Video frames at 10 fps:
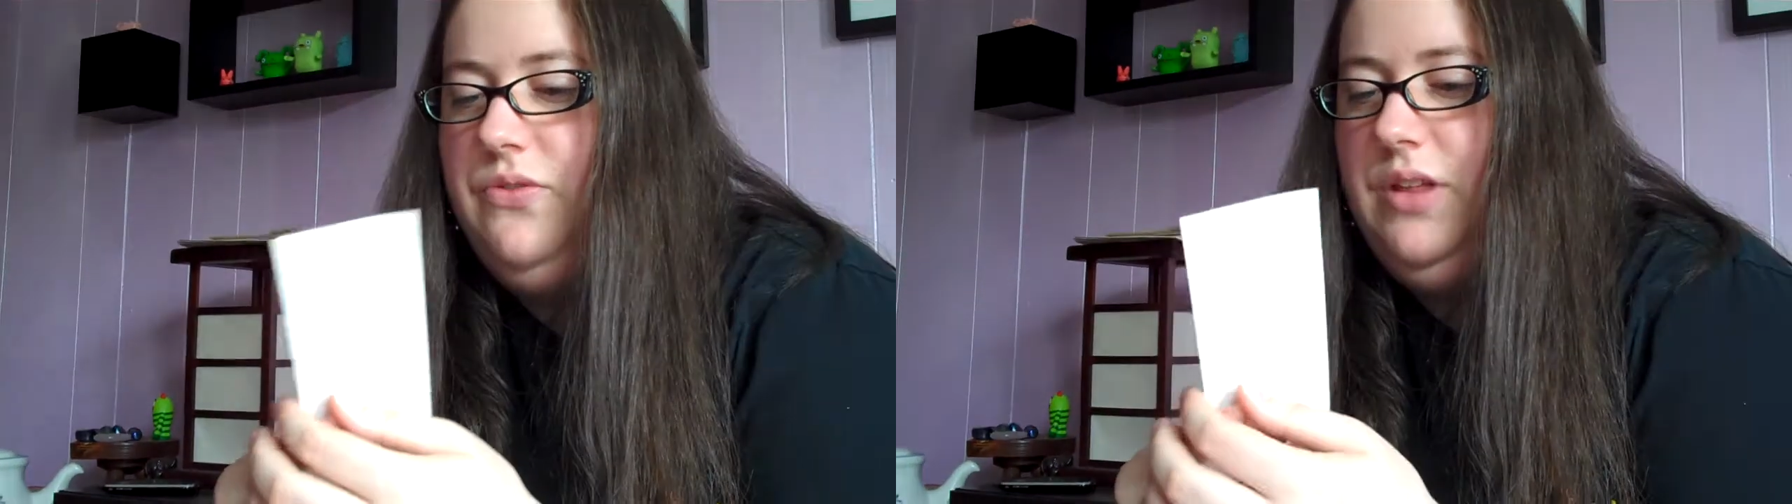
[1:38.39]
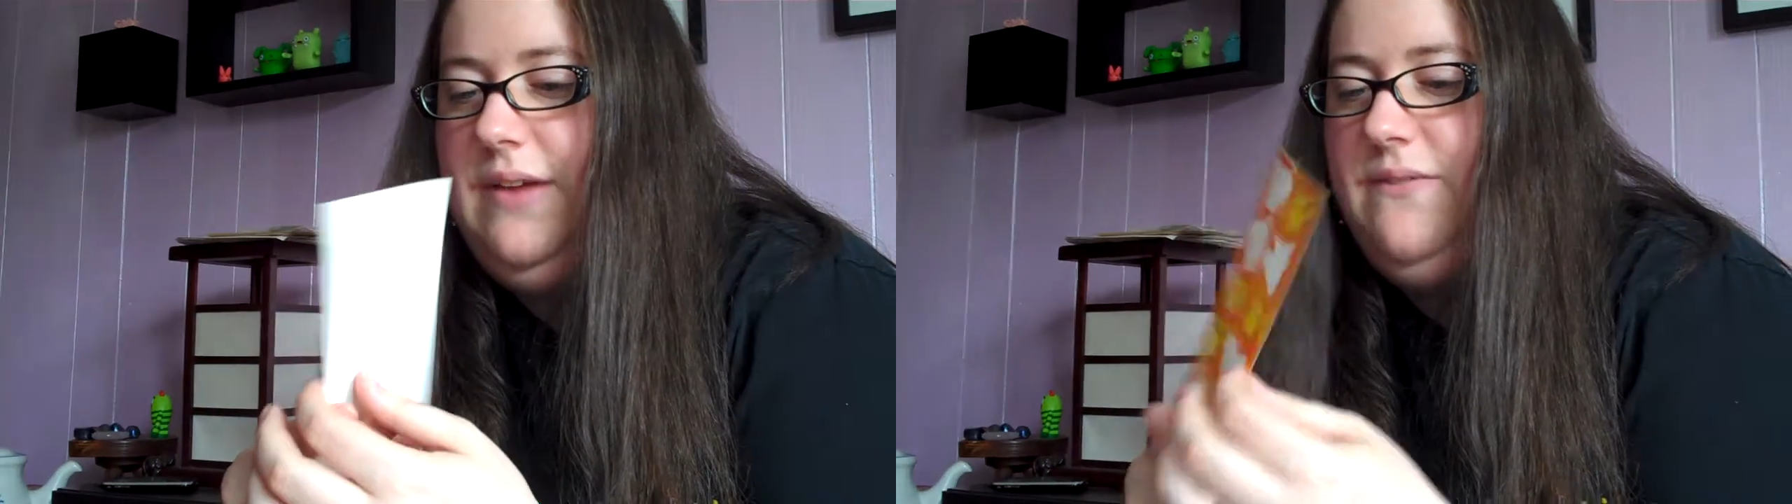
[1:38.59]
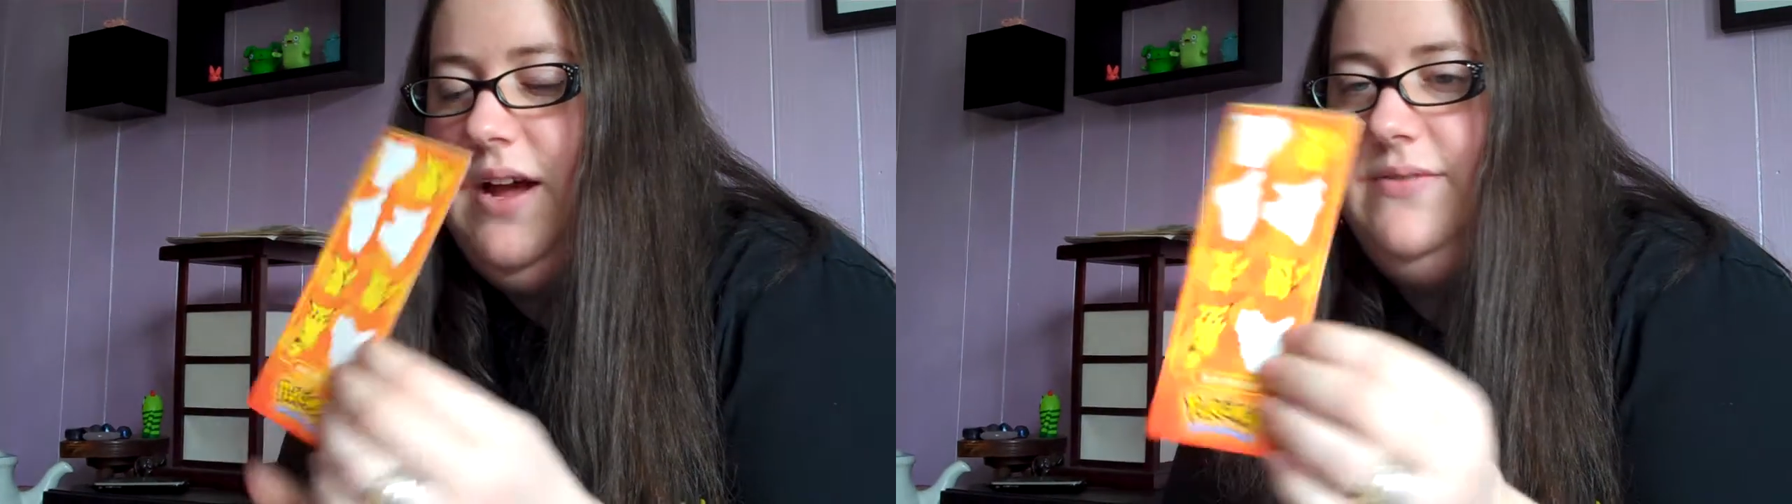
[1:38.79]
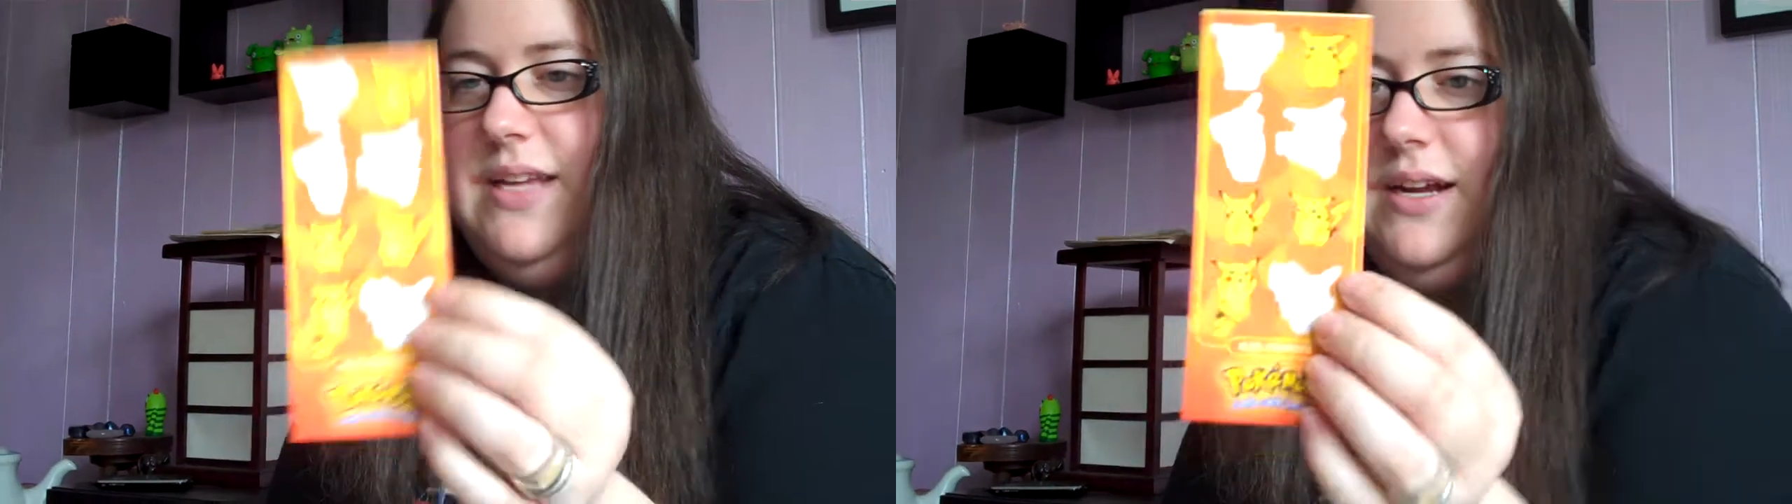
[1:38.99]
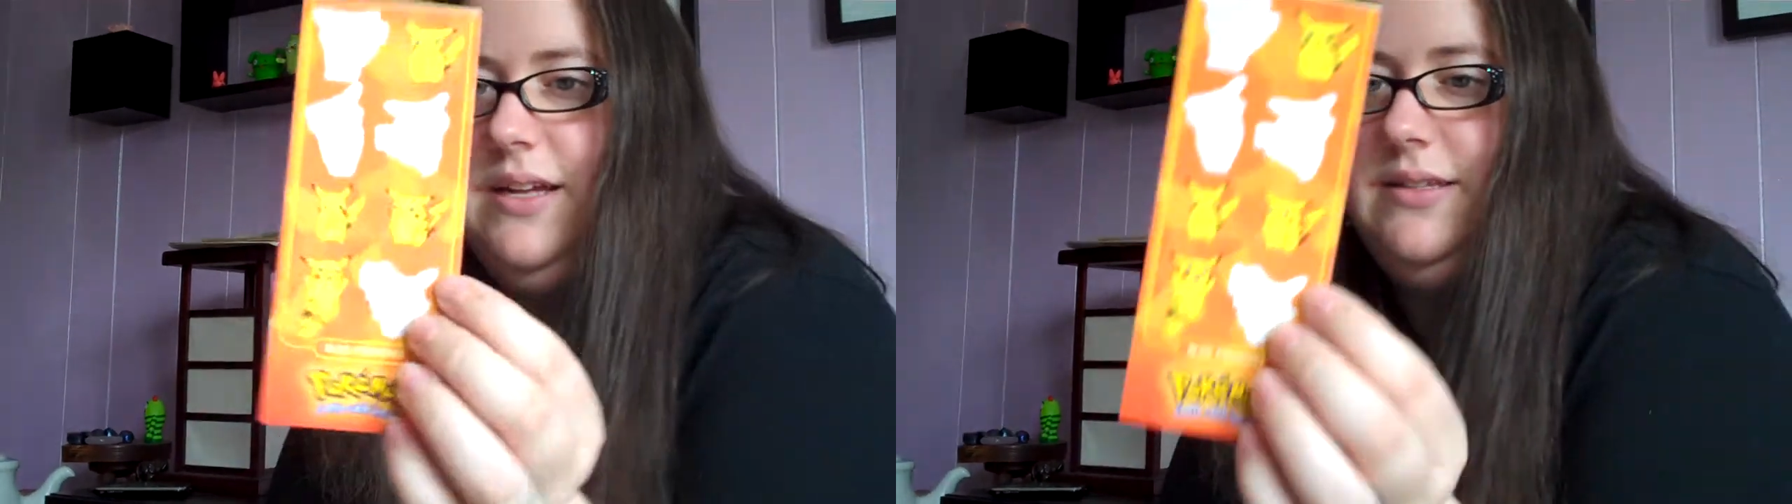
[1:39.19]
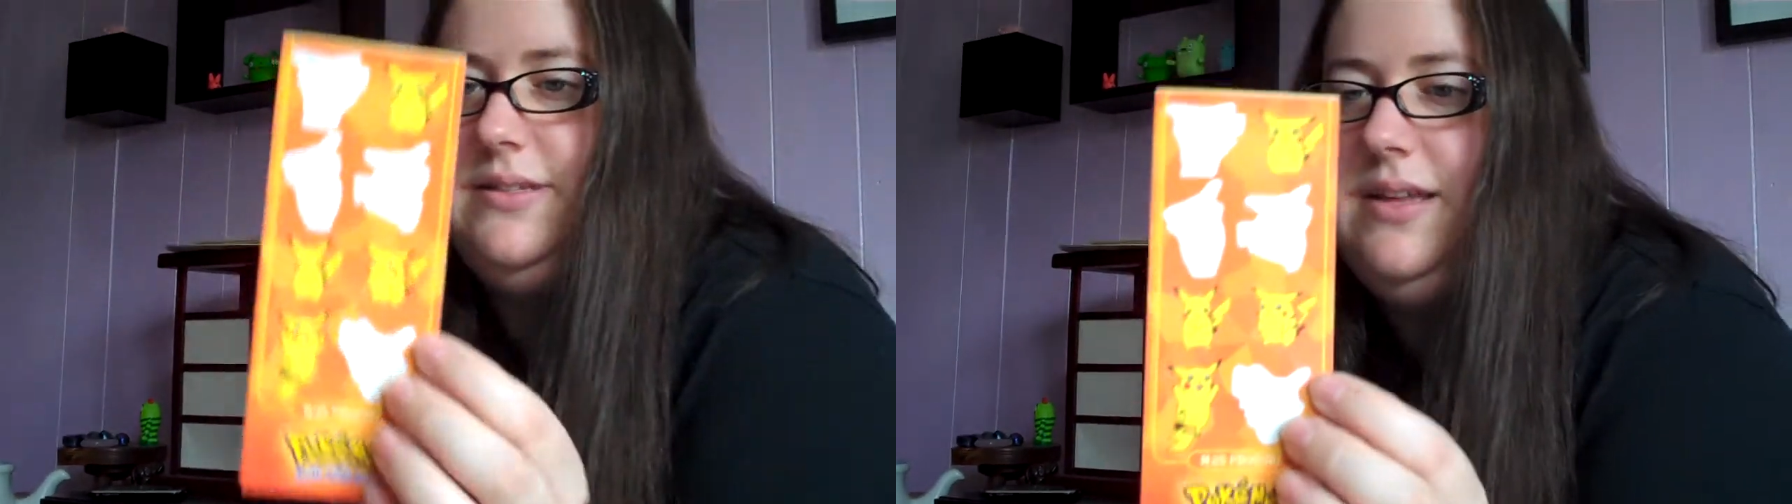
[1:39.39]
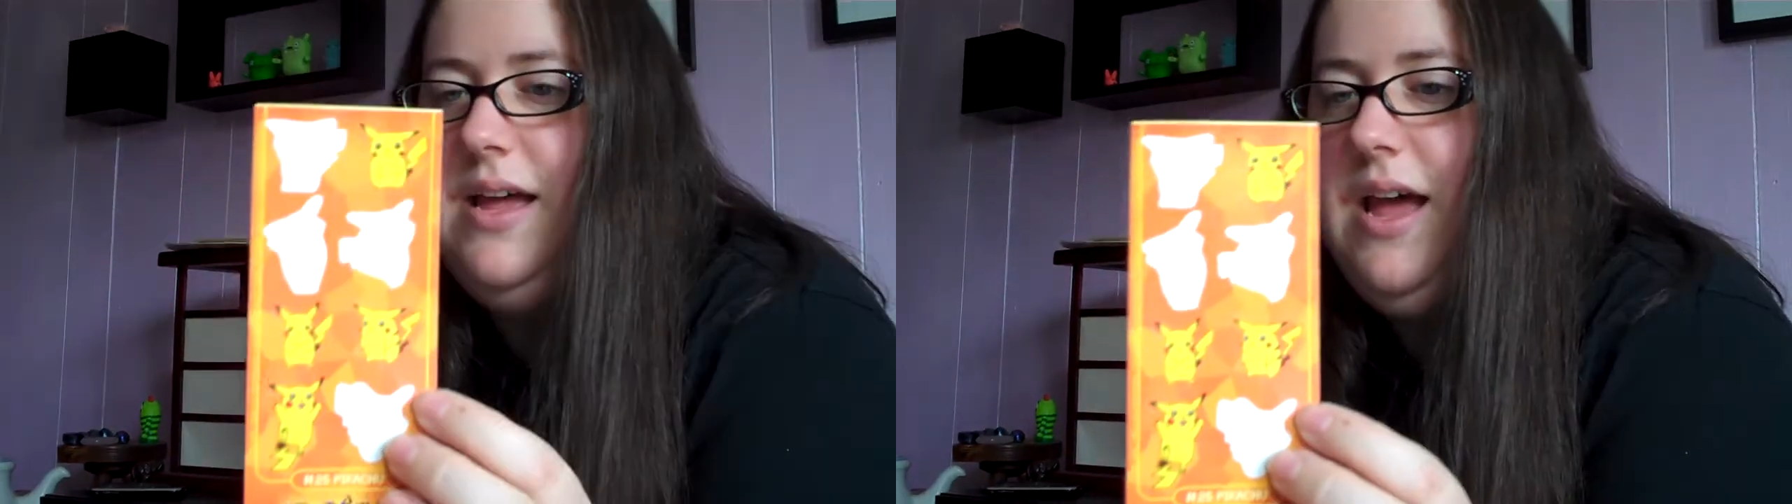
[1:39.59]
for like five seconds.